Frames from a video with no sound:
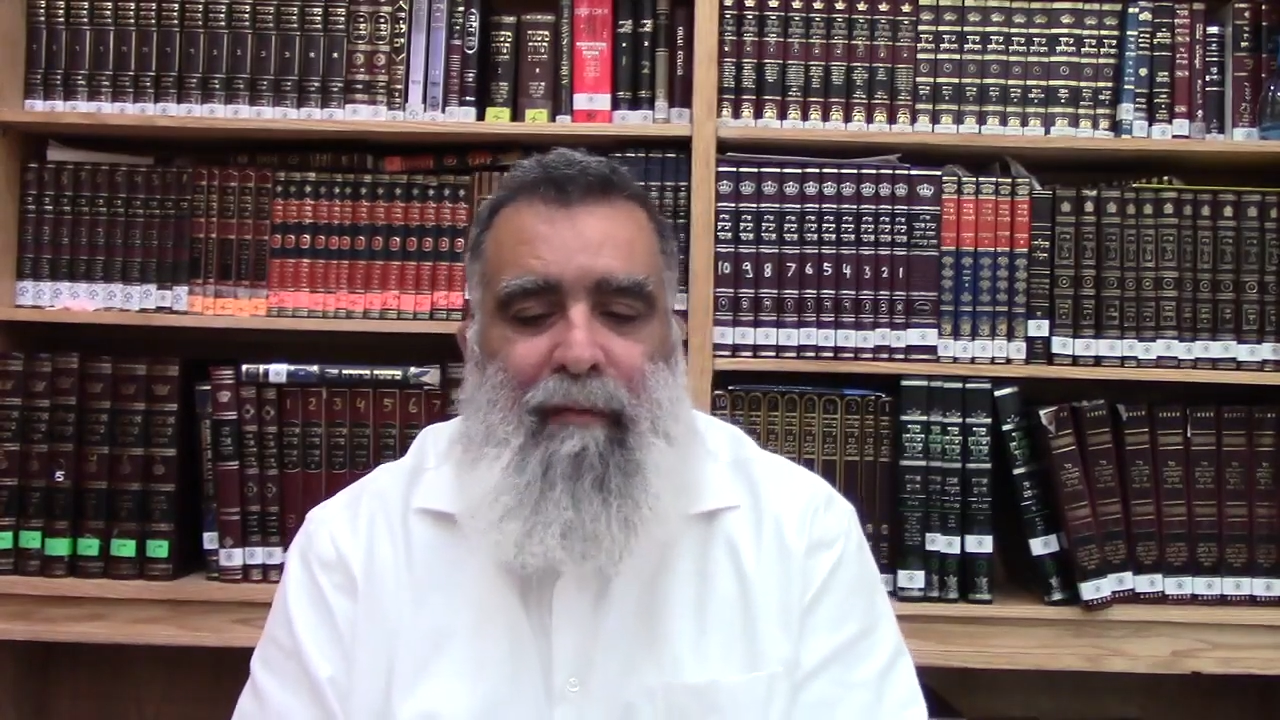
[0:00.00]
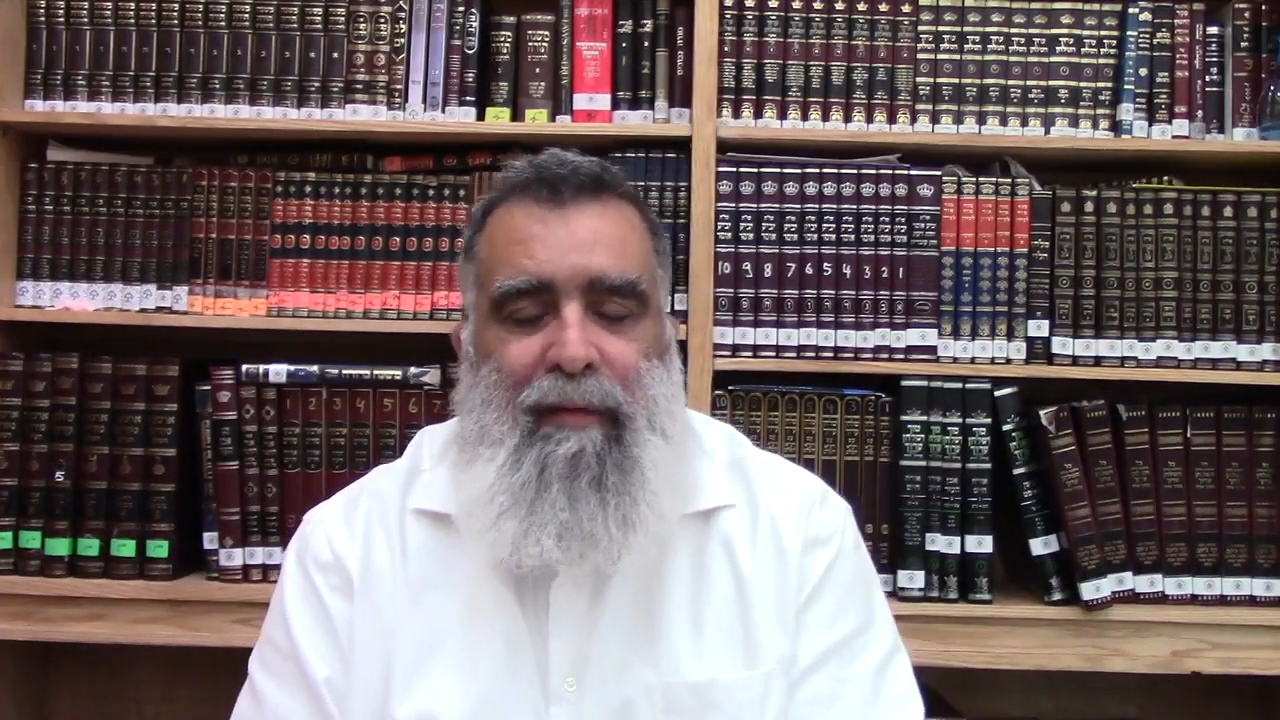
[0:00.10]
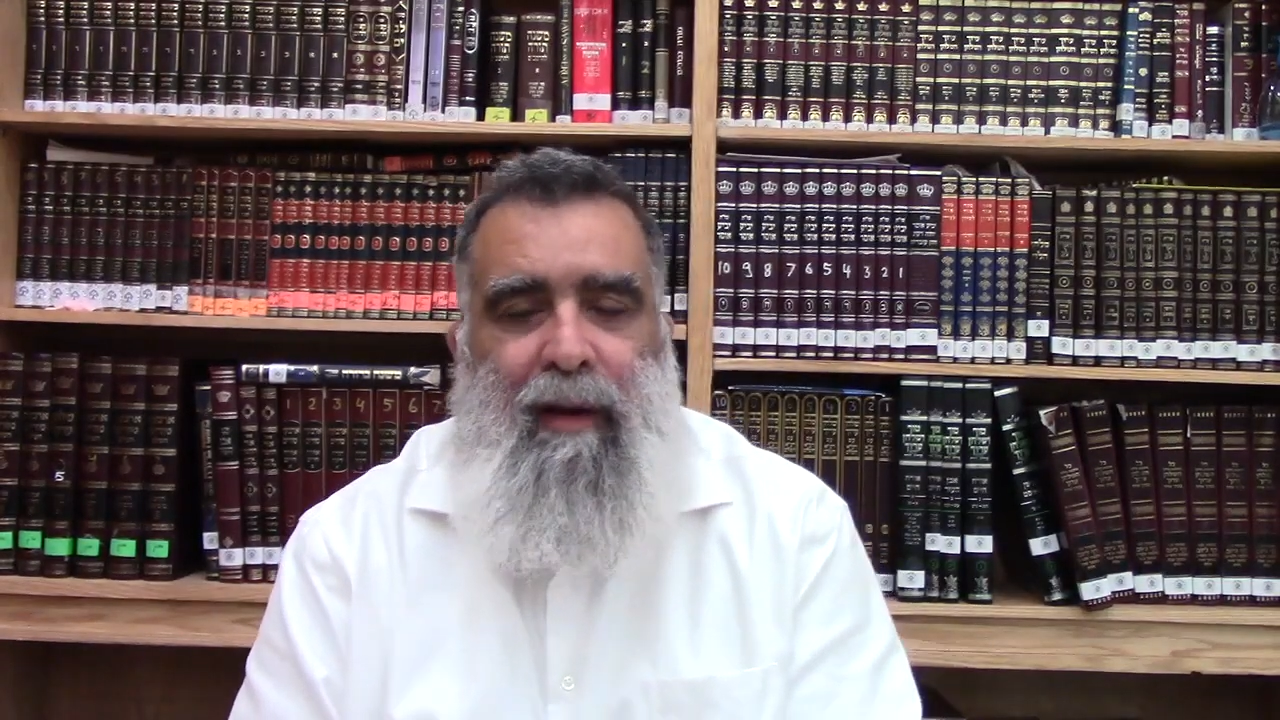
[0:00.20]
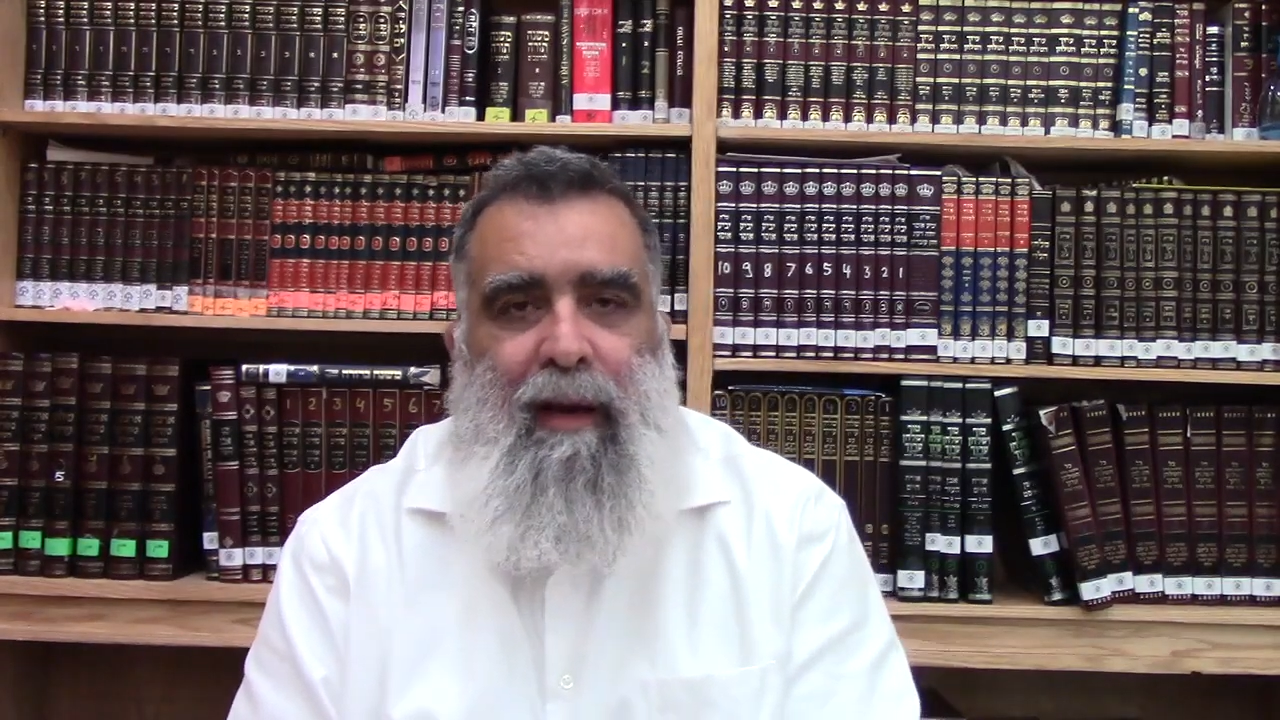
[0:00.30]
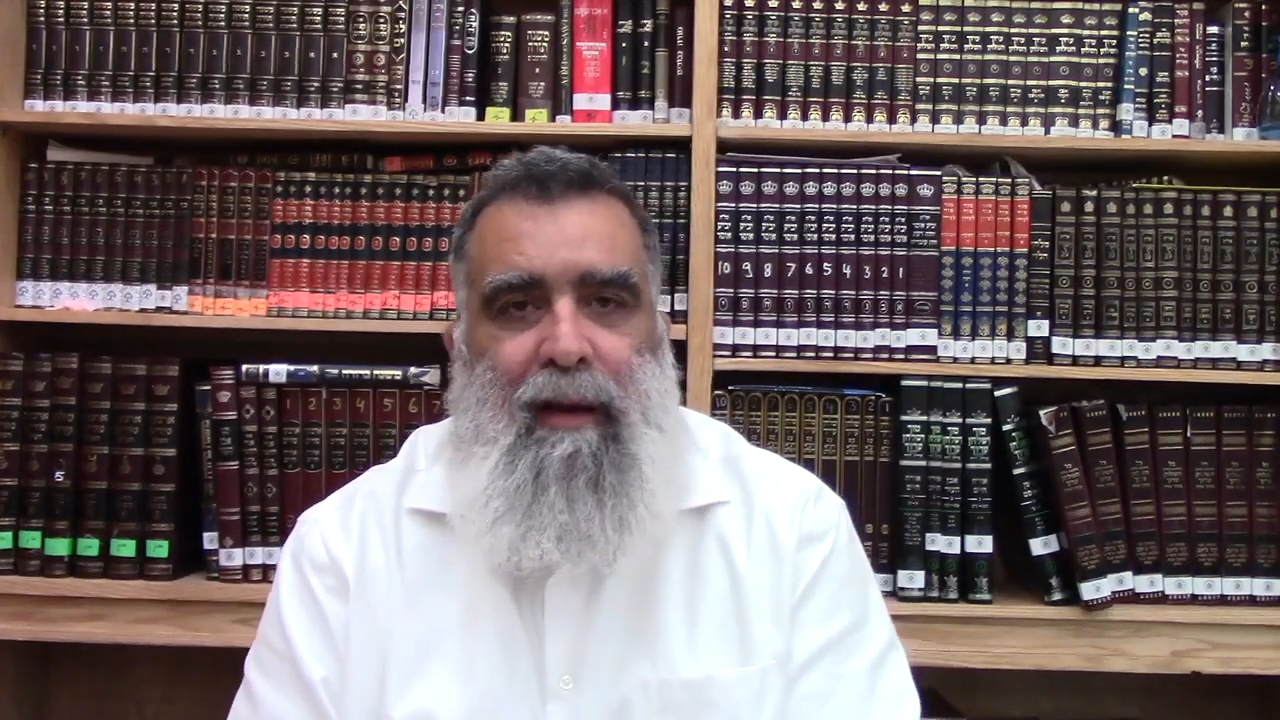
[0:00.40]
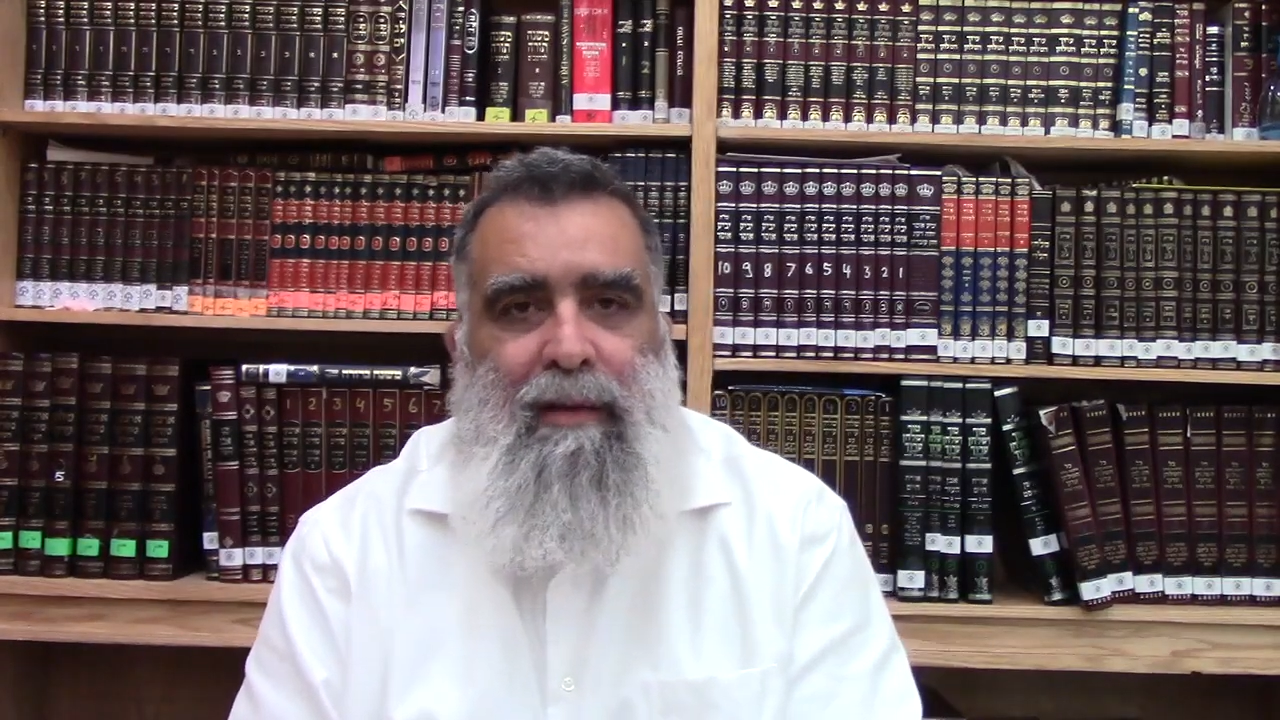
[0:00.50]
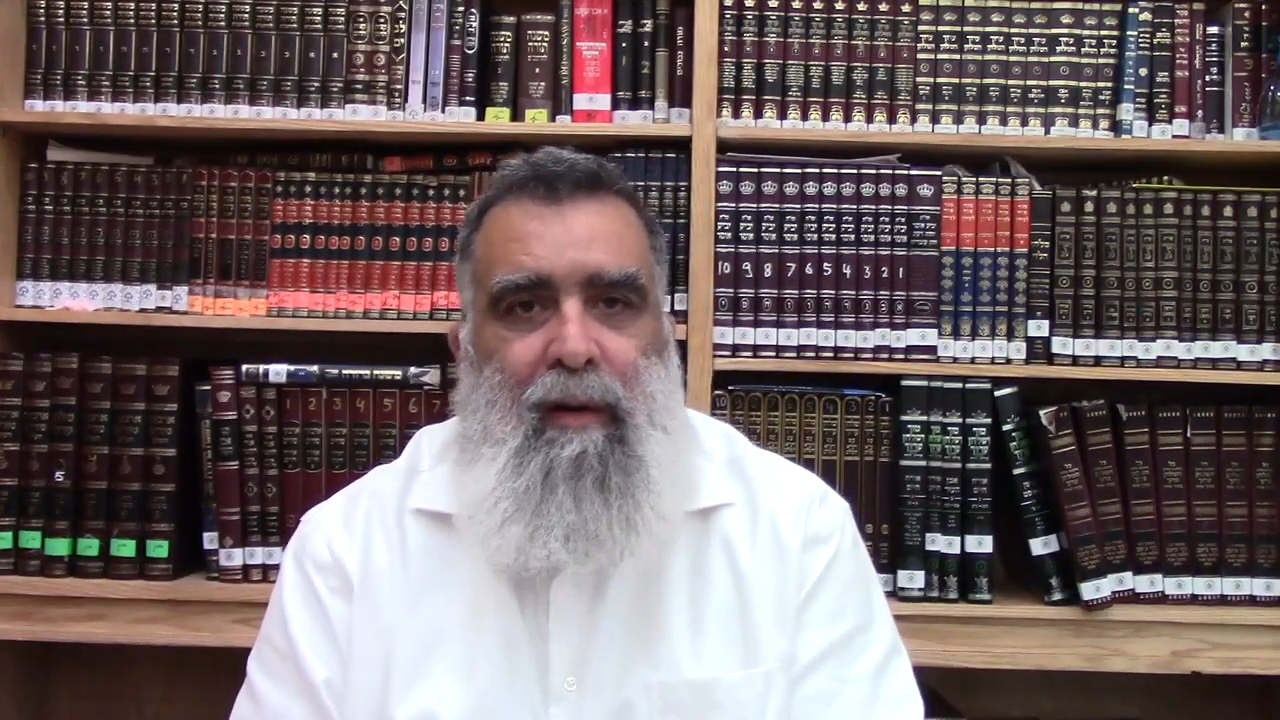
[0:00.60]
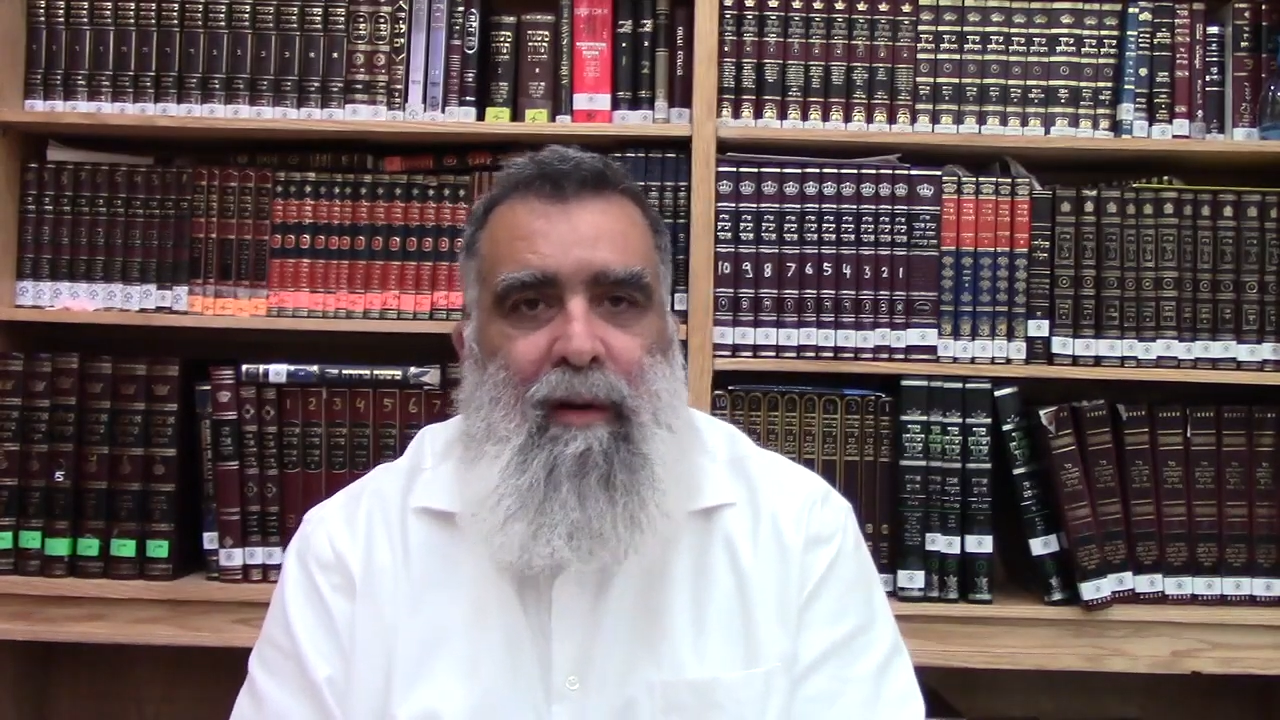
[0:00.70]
feeling and so